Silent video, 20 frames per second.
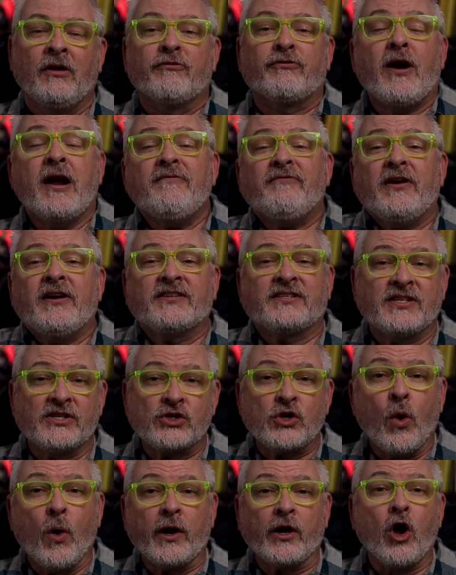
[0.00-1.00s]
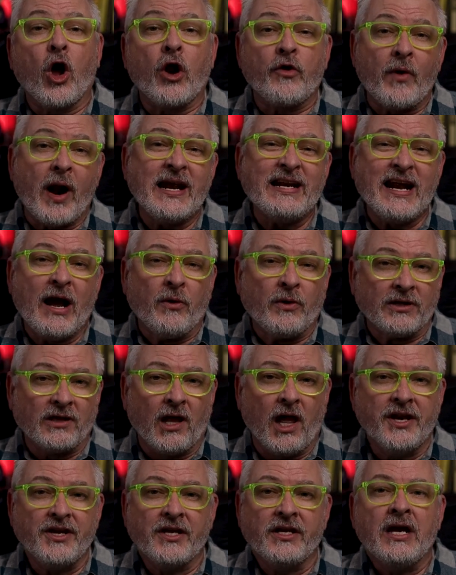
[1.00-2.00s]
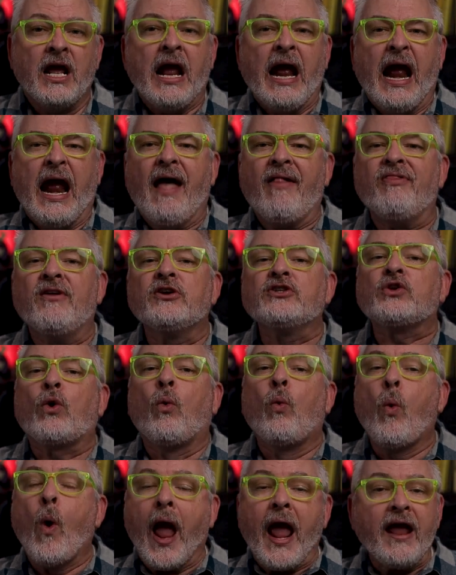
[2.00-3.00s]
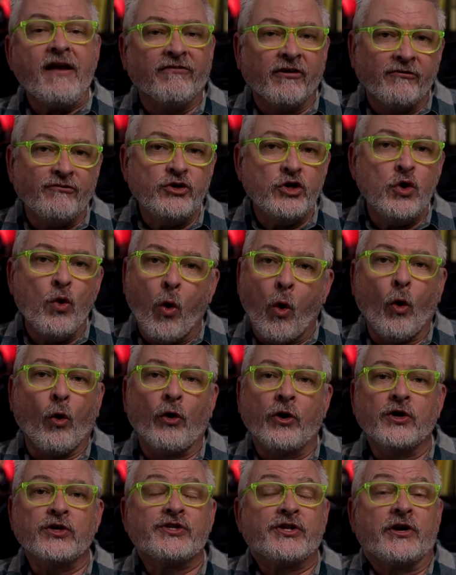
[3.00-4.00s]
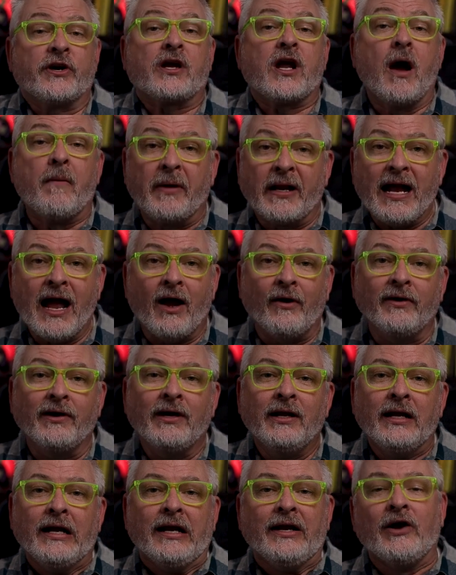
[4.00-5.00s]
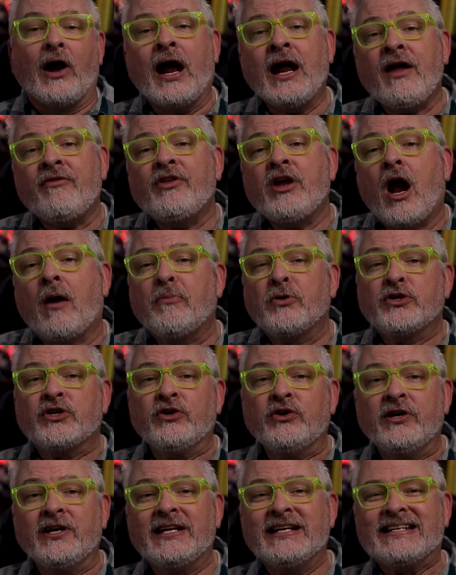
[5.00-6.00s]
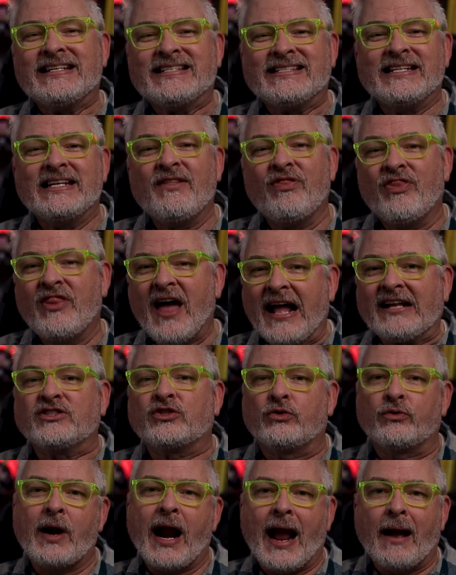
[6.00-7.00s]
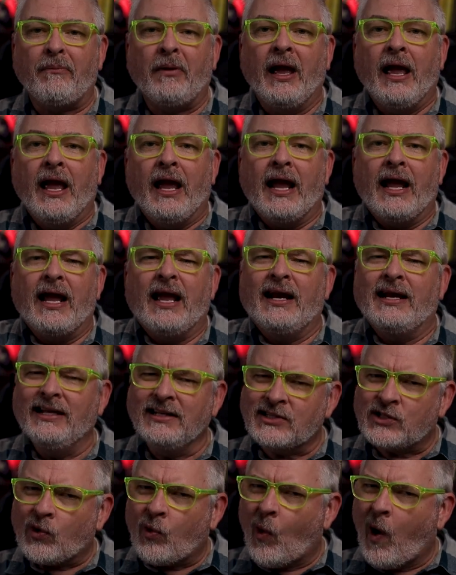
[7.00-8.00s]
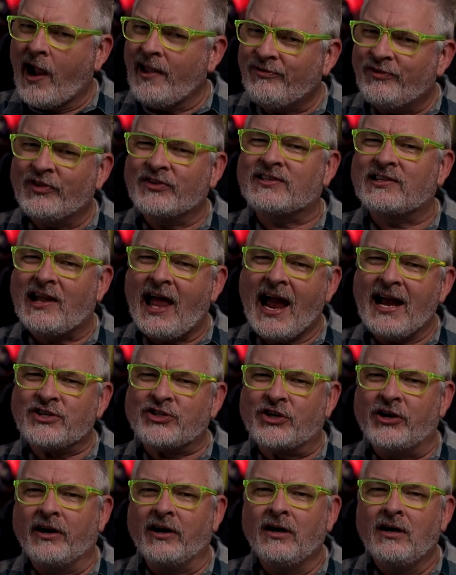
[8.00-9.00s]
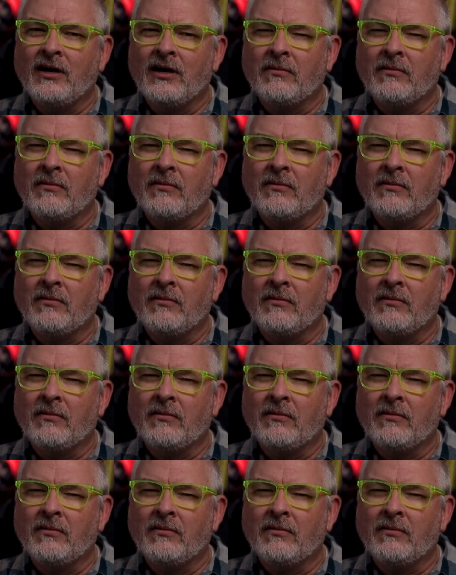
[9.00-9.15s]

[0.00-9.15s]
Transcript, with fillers: FrightFest is going on right now in London, and there's a wave of new horrors that are coming out. Now, I had the opportunity to see That's a Wrap, and it's quite the slasher.